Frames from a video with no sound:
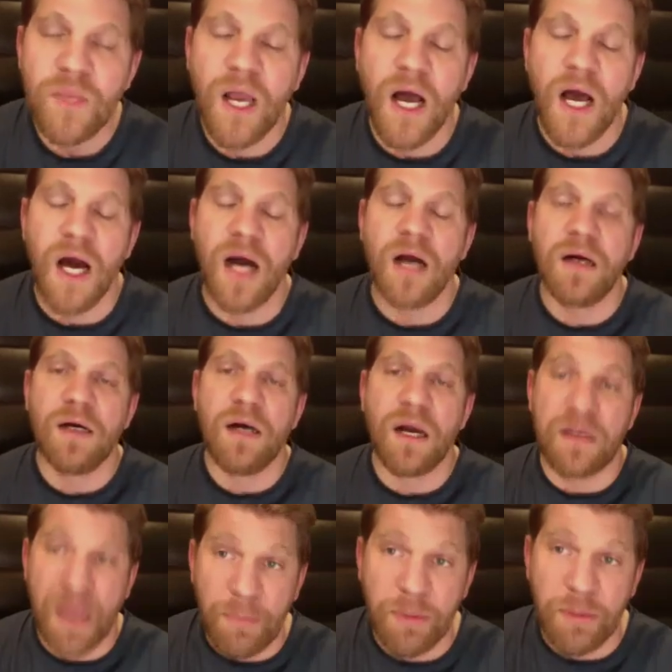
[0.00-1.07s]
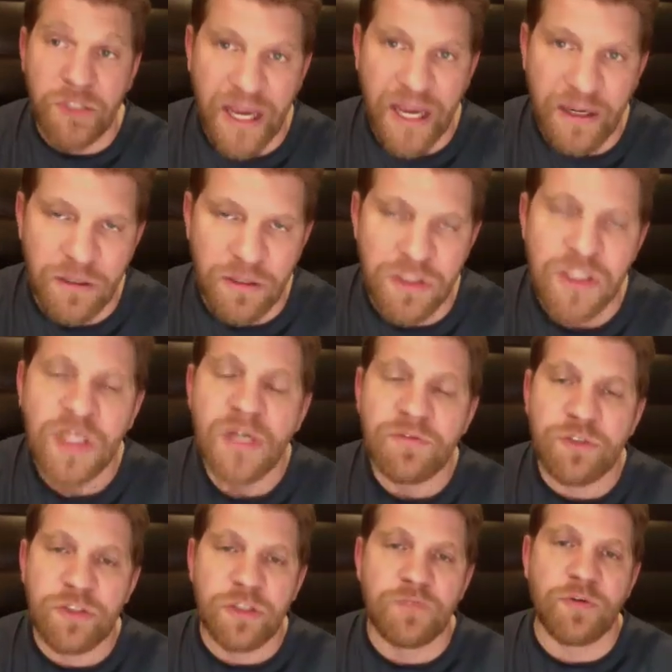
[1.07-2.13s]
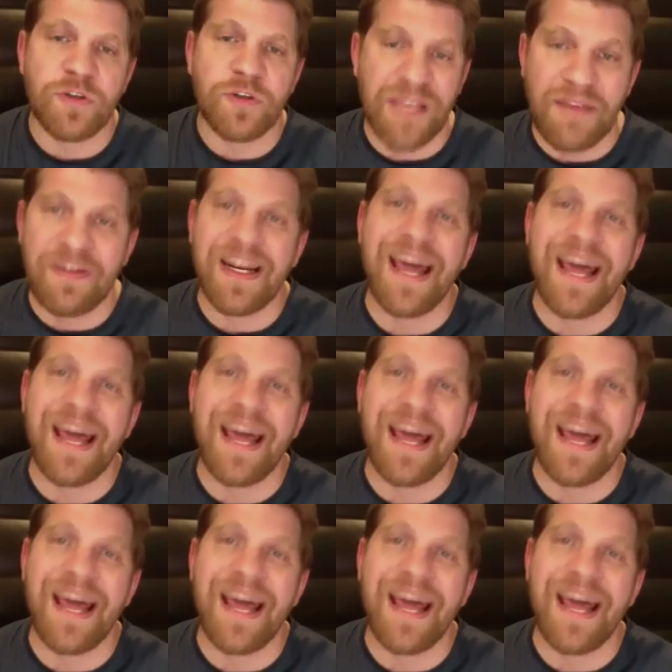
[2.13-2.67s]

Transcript: a couple titles for 247.